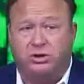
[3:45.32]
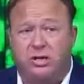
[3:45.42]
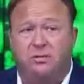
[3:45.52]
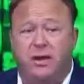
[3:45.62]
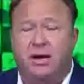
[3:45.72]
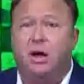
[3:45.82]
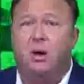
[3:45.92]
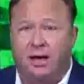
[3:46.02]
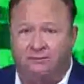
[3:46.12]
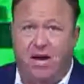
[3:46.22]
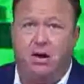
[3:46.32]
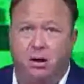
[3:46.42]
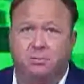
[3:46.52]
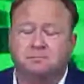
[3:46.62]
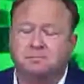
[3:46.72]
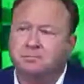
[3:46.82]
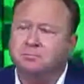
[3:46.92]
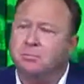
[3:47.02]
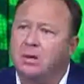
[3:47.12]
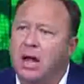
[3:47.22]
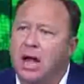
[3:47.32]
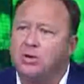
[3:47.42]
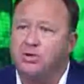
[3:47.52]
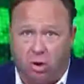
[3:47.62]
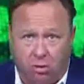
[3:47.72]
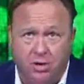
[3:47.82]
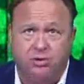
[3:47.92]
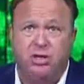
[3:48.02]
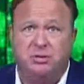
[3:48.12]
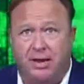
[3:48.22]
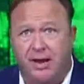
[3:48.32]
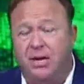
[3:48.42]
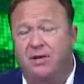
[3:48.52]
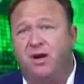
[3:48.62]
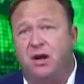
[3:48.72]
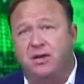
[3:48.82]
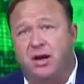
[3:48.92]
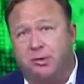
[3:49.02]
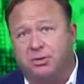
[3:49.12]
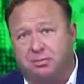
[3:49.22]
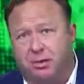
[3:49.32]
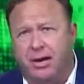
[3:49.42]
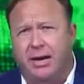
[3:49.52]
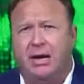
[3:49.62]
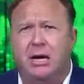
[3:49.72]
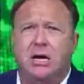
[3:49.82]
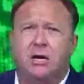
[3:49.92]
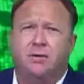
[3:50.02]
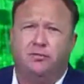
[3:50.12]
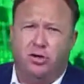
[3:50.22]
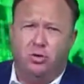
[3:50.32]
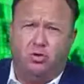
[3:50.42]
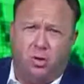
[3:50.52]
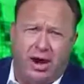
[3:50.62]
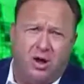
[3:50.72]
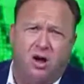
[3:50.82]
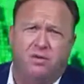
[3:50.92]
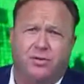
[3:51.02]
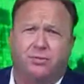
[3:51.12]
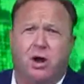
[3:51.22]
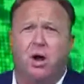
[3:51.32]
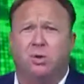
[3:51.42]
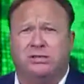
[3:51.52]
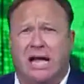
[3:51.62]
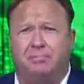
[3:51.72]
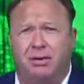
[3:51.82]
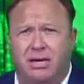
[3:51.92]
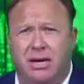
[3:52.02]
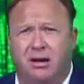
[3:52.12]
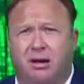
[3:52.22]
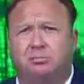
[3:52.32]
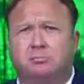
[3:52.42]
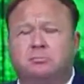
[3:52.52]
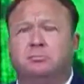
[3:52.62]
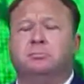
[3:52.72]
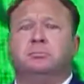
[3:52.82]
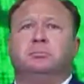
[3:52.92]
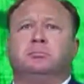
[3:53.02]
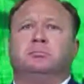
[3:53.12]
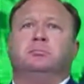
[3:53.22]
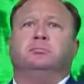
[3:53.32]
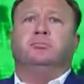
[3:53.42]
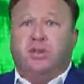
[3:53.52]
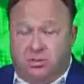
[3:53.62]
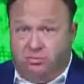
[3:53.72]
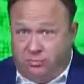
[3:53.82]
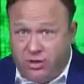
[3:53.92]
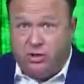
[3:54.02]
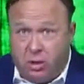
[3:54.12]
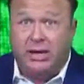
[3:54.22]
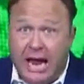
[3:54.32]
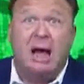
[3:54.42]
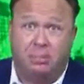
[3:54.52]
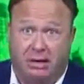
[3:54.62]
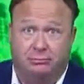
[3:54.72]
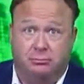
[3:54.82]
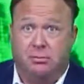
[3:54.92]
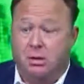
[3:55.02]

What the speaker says: of course, in the video, I finger Soros and explain that he funded the Arab Spring, the Ukraine overthrow, what's happening here. This is really happening.